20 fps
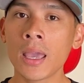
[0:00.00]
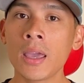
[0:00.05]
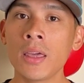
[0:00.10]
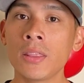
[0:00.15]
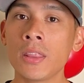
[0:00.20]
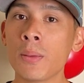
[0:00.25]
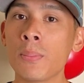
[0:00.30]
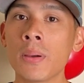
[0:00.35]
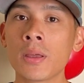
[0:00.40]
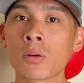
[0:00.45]

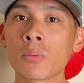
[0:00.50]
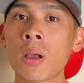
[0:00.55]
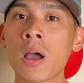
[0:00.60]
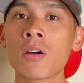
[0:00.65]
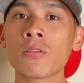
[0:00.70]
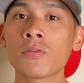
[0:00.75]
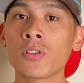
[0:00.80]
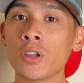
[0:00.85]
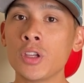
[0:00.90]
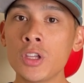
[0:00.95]
They've been around
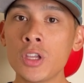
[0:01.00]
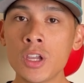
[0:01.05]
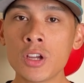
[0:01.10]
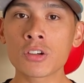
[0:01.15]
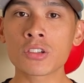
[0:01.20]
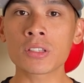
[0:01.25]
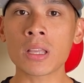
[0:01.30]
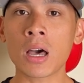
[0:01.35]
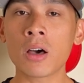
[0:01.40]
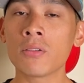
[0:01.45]
for years
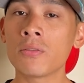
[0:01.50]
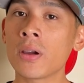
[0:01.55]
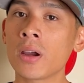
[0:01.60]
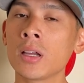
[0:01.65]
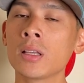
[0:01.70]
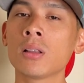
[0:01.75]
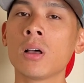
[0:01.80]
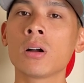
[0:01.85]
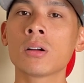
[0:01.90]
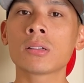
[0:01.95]
now, a very
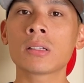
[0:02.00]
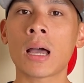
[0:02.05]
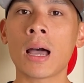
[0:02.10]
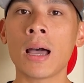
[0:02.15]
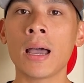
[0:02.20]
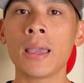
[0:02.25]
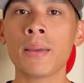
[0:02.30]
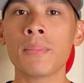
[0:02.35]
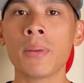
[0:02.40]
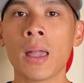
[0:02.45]
long
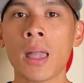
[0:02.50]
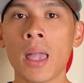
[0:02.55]
time,